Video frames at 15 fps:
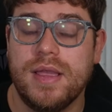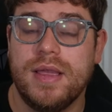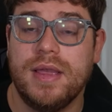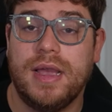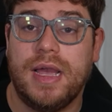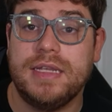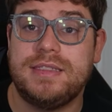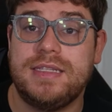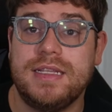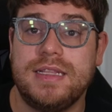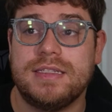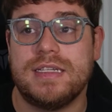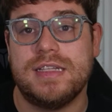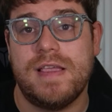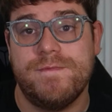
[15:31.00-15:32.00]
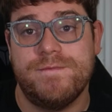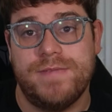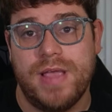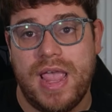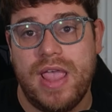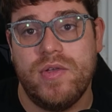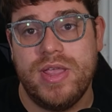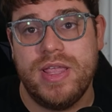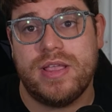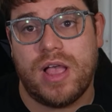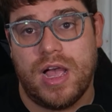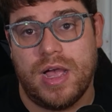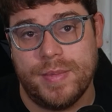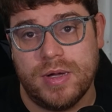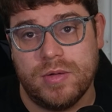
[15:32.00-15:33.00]
I see this as a very
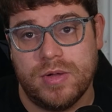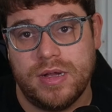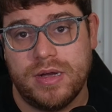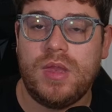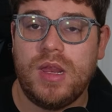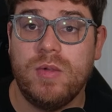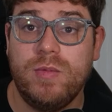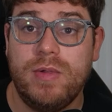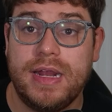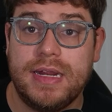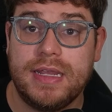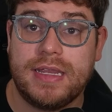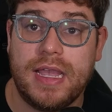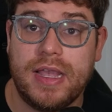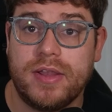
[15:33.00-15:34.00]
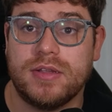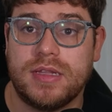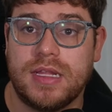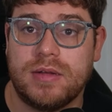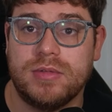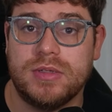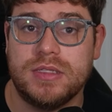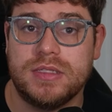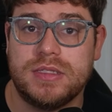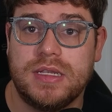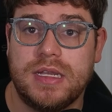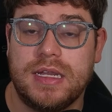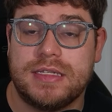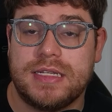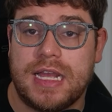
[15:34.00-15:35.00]
common one. We had a character that was
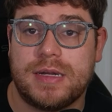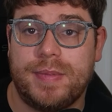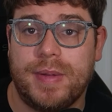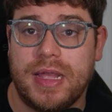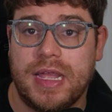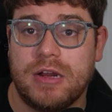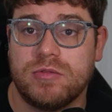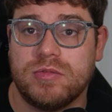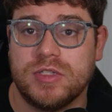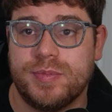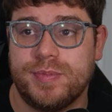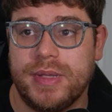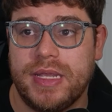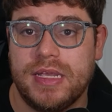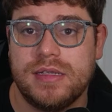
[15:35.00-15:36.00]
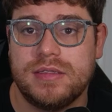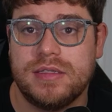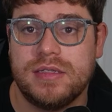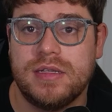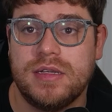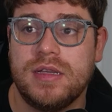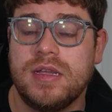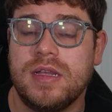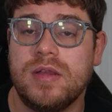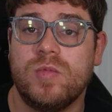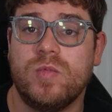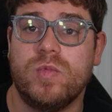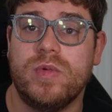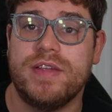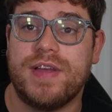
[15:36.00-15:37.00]
attacked by eldritch beings.
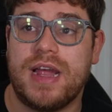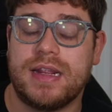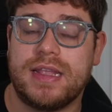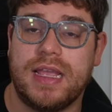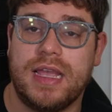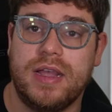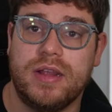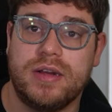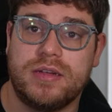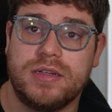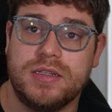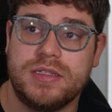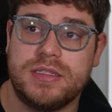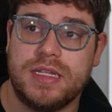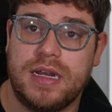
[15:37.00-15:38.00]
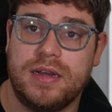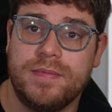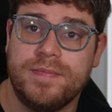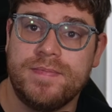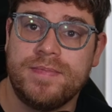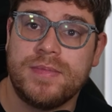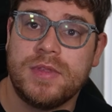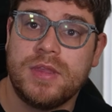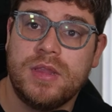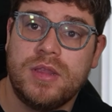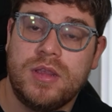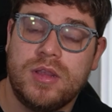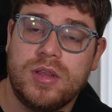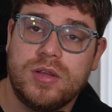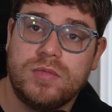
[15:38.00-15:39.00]
We've had characters that
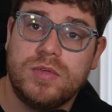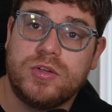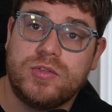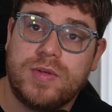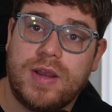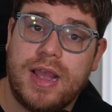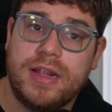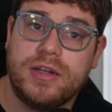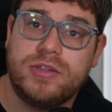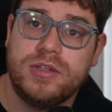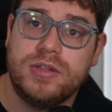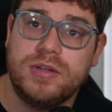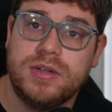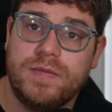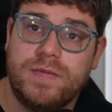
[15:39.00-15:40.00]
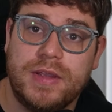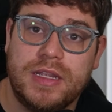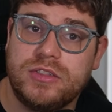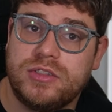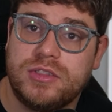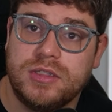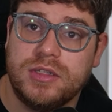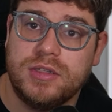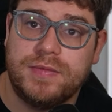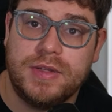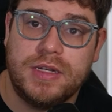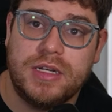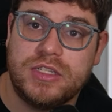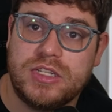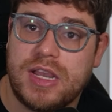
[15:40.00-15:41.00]
were trying to avenge the
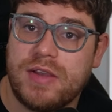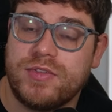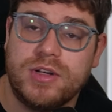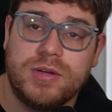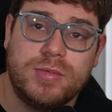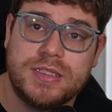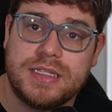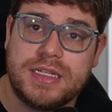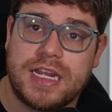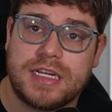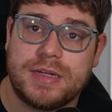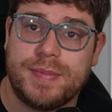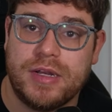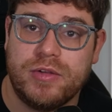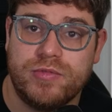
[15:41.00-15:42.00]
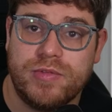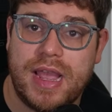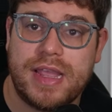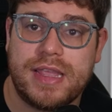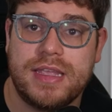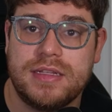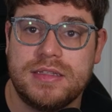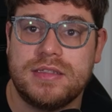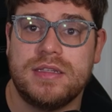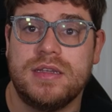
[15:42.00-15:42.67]
village after it was attacked by dragons.